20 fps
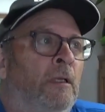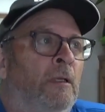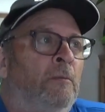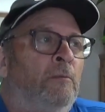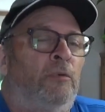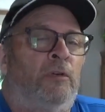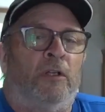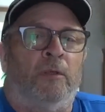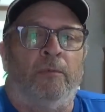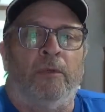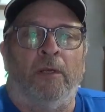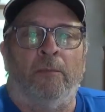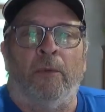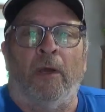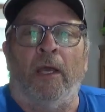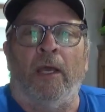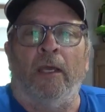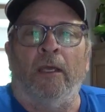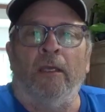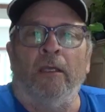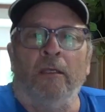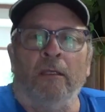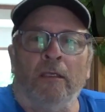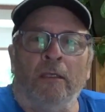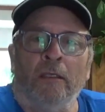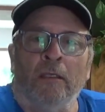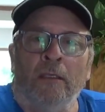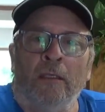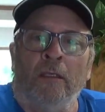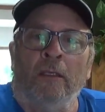Put them in my
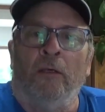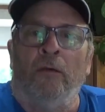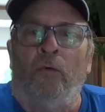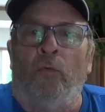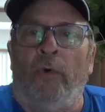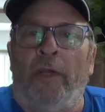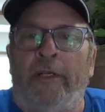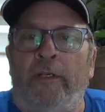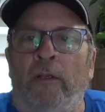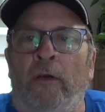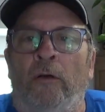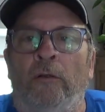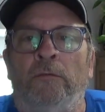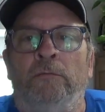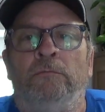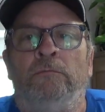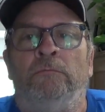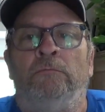window.